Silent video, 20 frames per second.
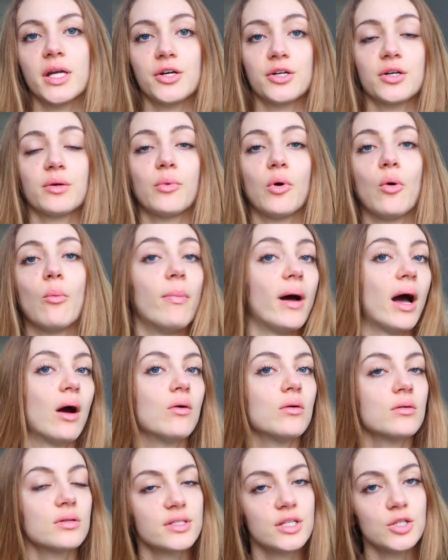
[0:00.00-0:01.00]
irritable
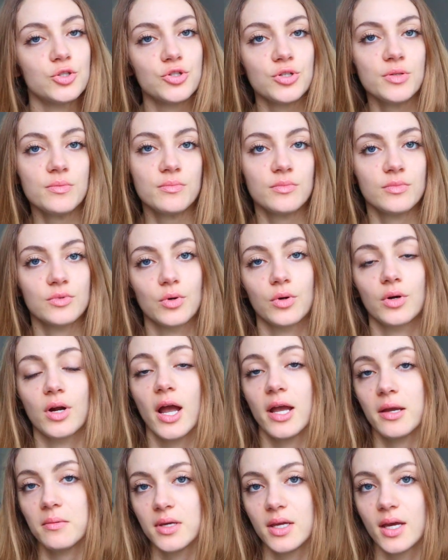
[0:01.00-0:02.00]
bowel syndrome, or
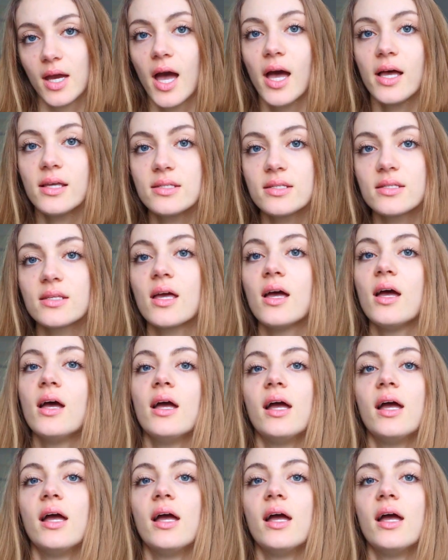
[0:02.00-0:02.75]
IBS,